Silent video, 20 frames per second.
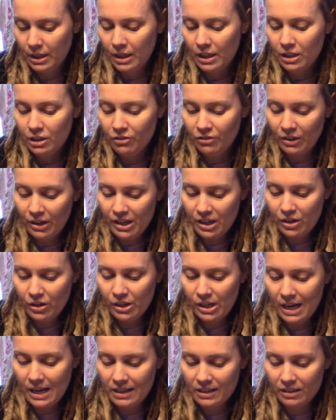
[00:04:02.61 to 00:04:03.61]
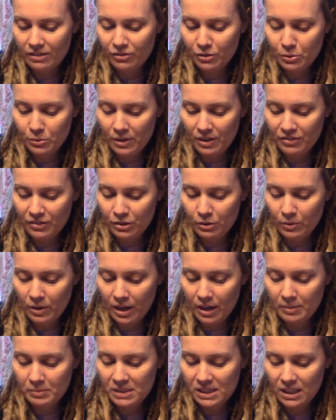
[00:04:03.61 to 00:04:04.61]
You're very creative, whoever you
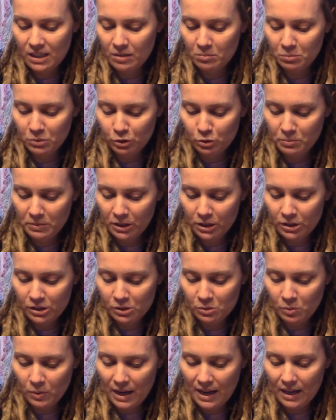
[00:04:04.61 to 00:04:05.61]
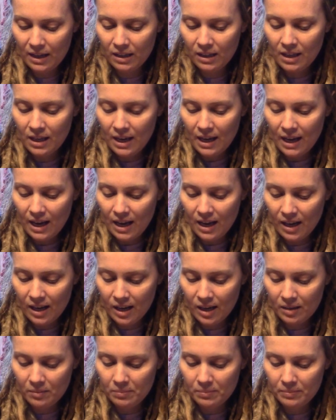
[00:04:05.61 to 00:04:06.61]
are. I'm seeing a bluebird as well.
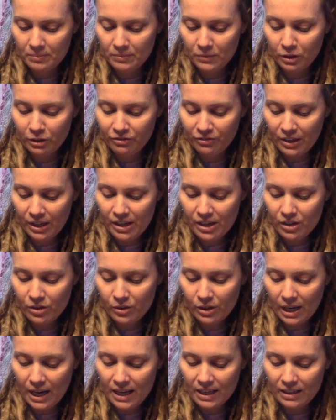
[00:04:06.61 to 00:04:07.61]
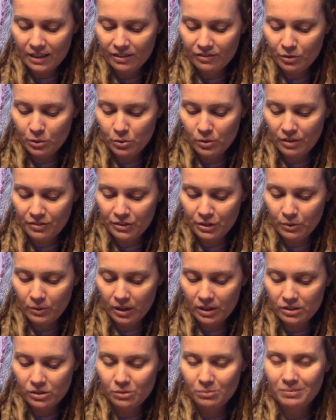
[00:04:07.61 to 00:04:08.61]
Um, you're very creative, whoever you
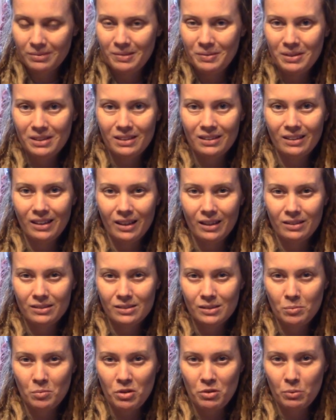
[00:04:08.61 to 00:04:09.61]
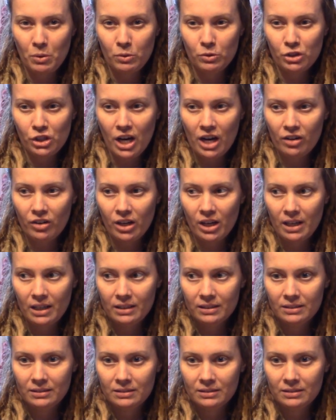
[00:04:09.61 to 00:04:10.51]
are. So maybe like some throat chakra.